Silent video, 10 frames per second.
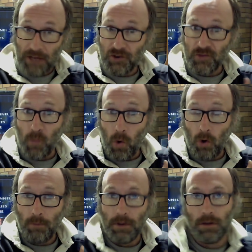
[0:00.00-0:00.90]
engine's
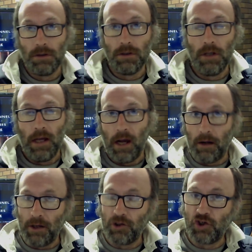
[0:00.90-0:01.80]
warm.
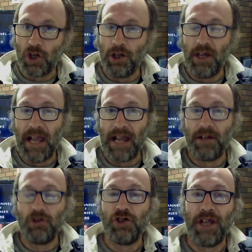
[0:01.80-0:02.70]
I'm going to show you how
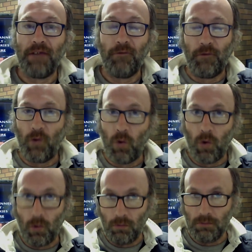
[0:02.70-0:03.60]
to check
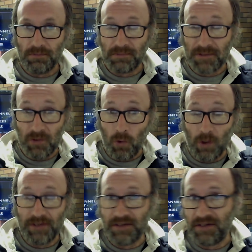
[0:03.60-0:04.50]
for
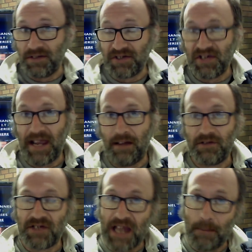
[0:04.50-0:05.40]
noises and
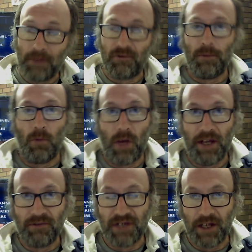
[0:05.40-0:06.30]
sounds coming from the
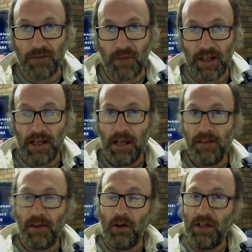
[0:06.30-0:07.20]
1FZ-FE
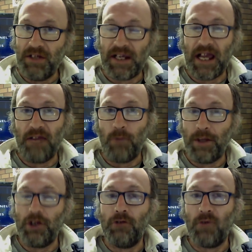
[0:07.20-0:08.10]
that will indicate
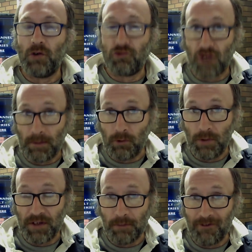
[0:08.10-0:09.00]
whether you've got trouble
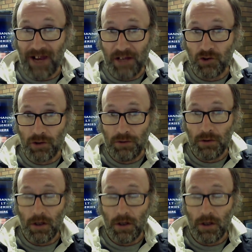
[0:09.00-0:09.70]
with your engine